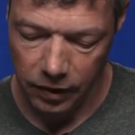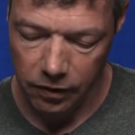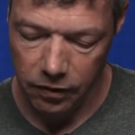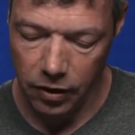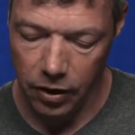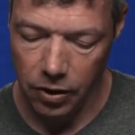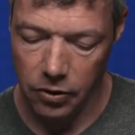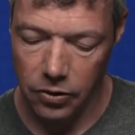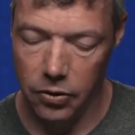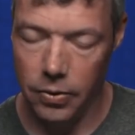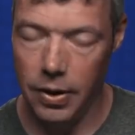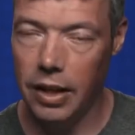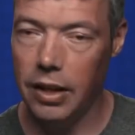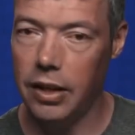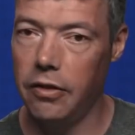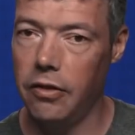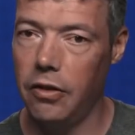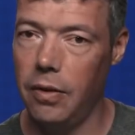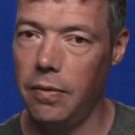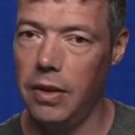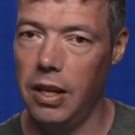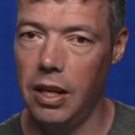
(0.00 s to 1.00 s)
Follows directly
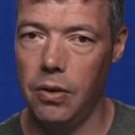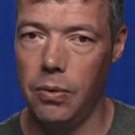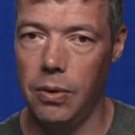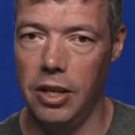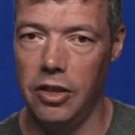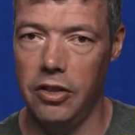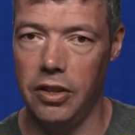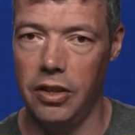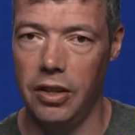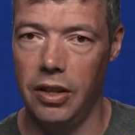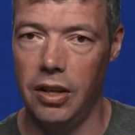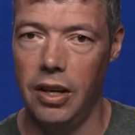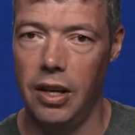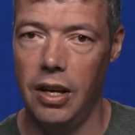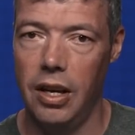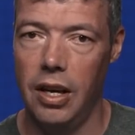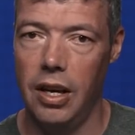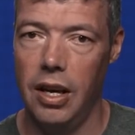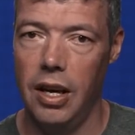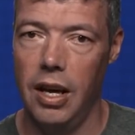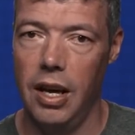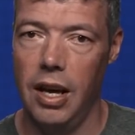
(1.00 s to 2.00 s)
from the equation.
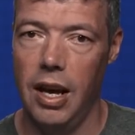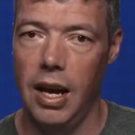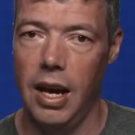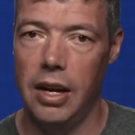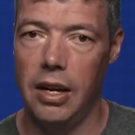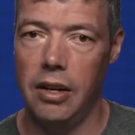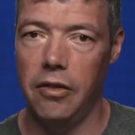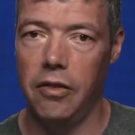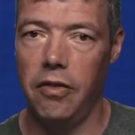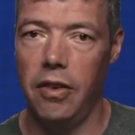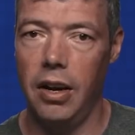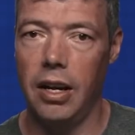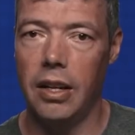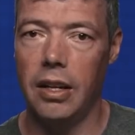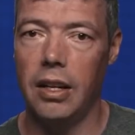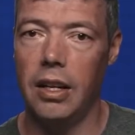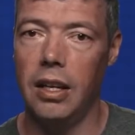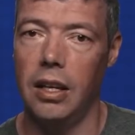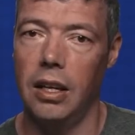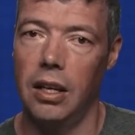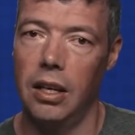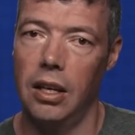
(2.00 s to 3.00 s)
And then
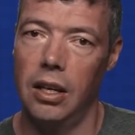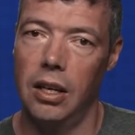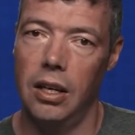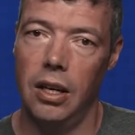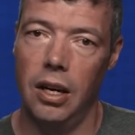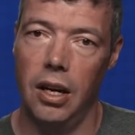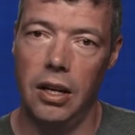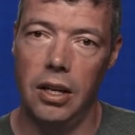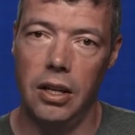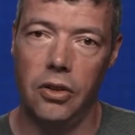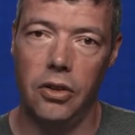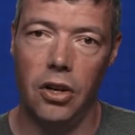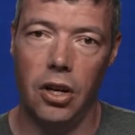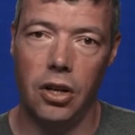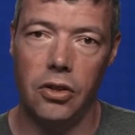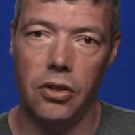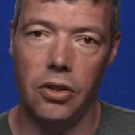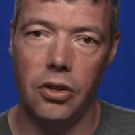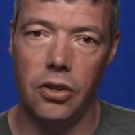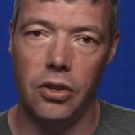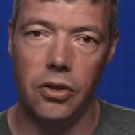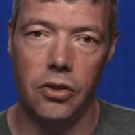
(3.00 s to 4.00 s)
finally, an
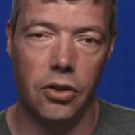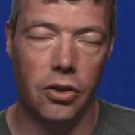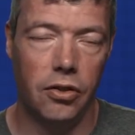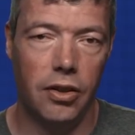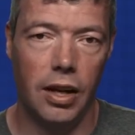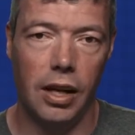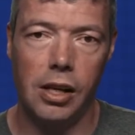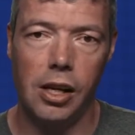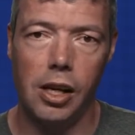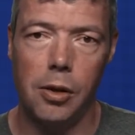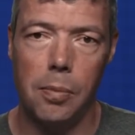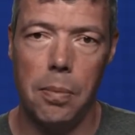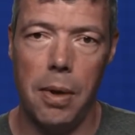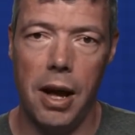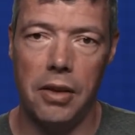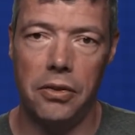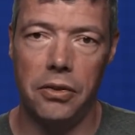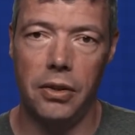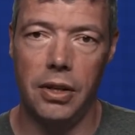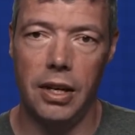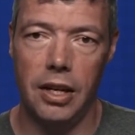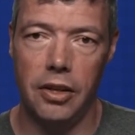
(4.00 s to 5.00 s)
inductor, just like a
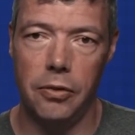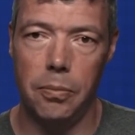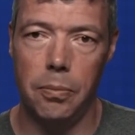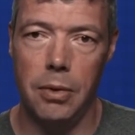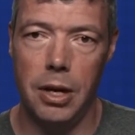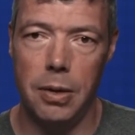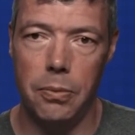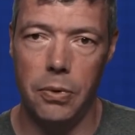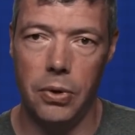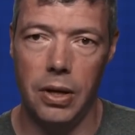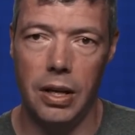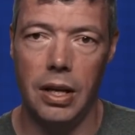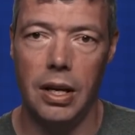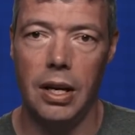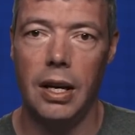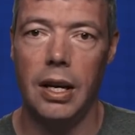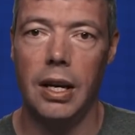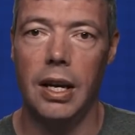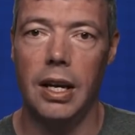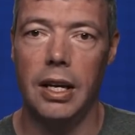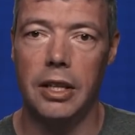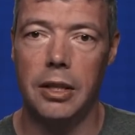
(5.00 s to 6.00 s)
capacitor, has memory.
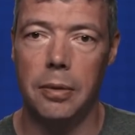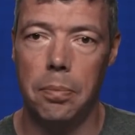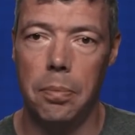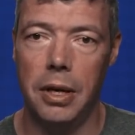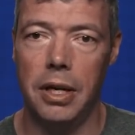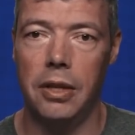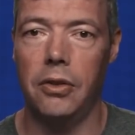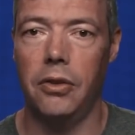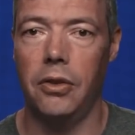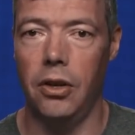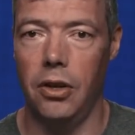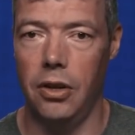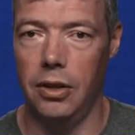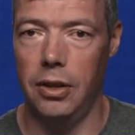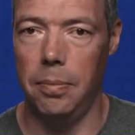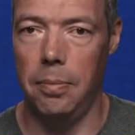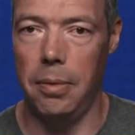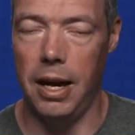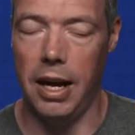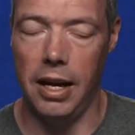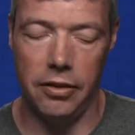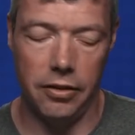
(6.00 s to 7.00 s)
It depends on
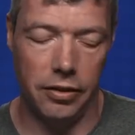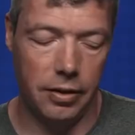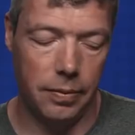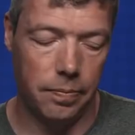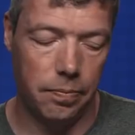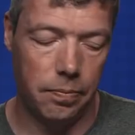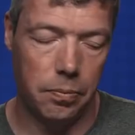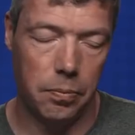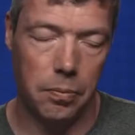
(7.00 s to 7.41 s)
the past.